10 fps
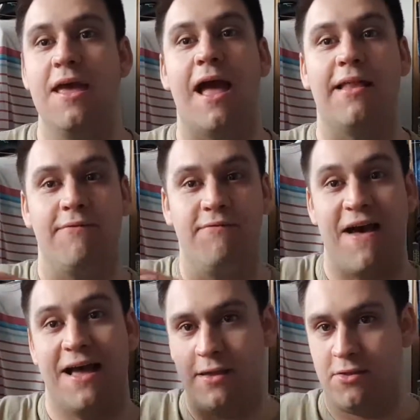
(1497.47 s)
and then
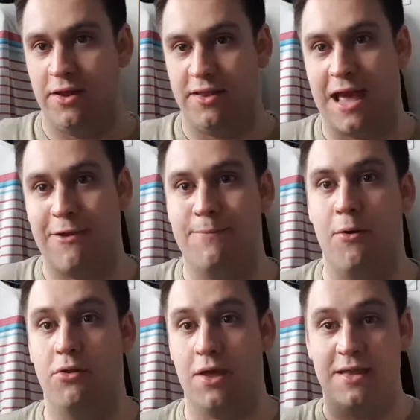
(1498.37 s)
that can tie into Harry
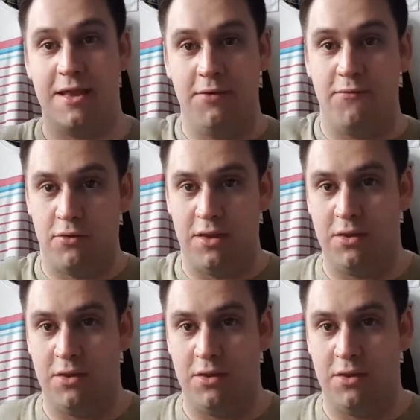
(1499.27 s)
Potter, and then you've got the